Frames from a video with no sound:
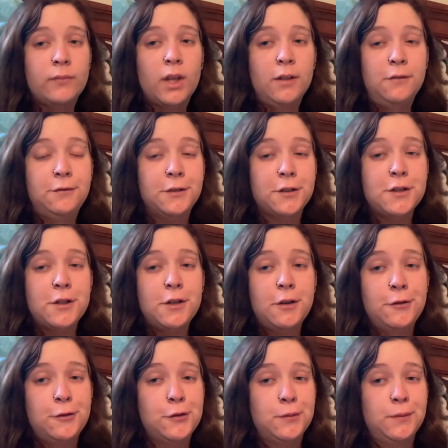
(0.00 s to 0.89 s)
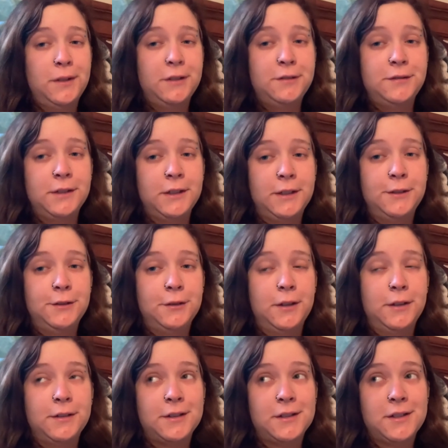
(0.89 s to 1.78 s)
for starters, we have to get
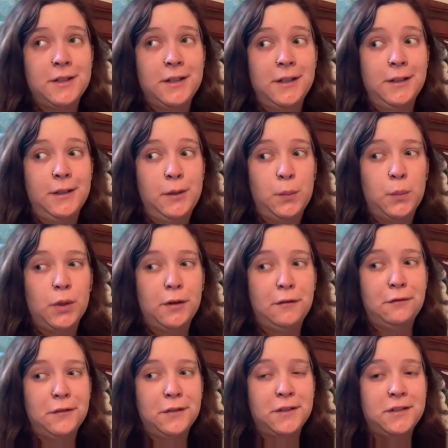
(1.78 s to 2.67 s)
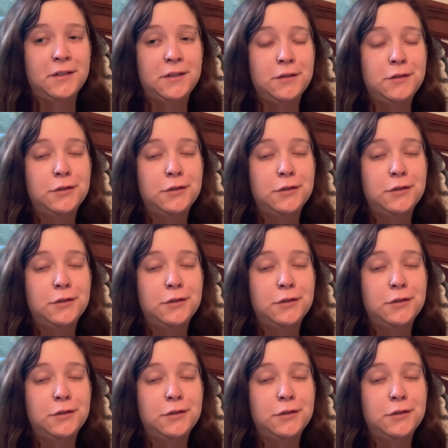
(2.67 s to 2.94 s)
dressed and eat breakfast.